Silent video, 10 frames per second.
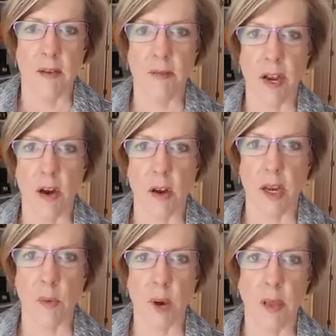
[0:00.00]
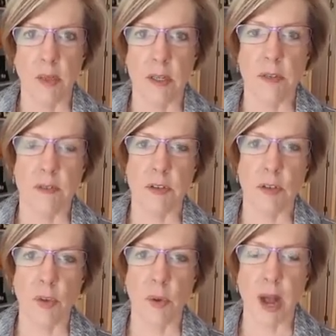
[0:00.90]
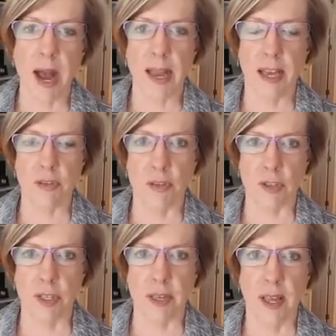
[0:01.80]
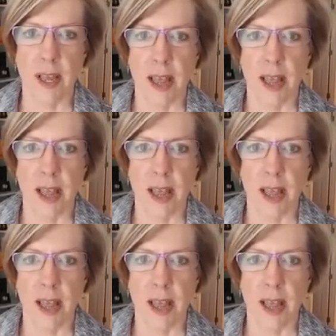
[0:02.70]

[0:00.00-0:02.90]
vary relative to high estrogen.